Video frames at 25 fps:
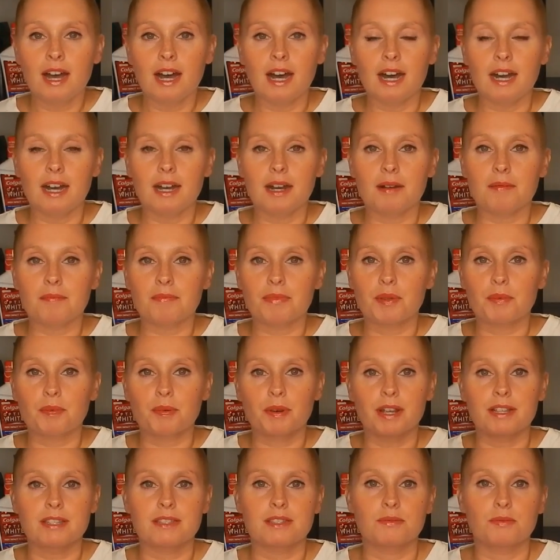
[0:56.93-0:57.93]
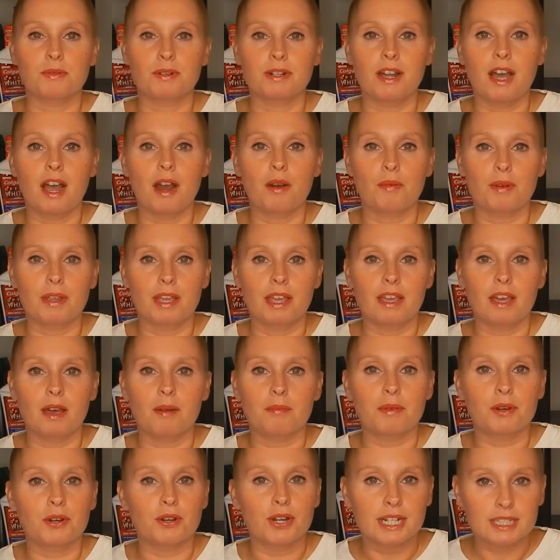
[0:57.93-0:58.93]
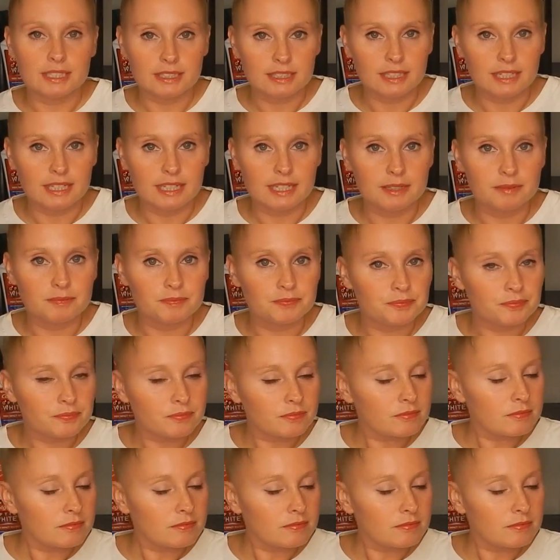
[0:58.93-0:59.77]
The prices were not ringing up correctly,